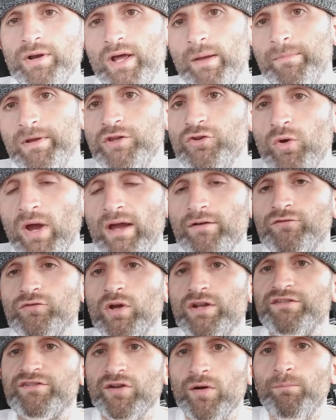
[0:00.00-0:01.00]
I mean, you have to
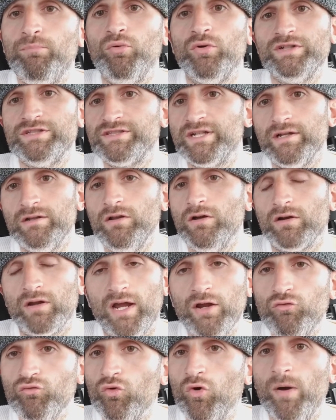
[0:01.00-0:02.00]
at some point say, look,
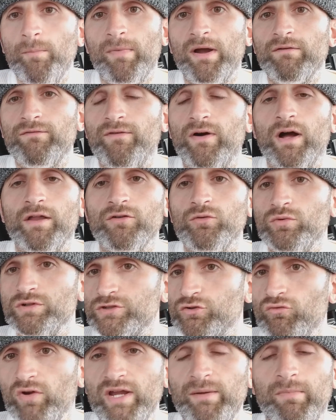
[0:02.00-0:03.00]
I grew up, my father was
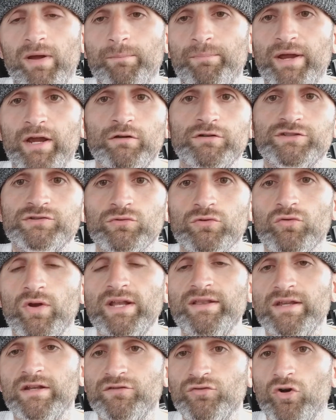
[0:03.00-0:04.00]
great, my parents were
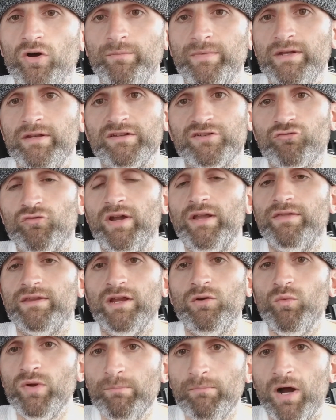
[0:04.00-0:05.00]
great, they taught me this great
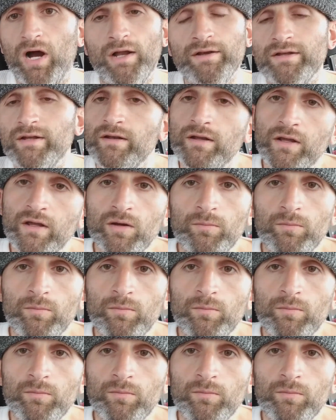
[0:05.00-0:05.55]
thing, we bonded,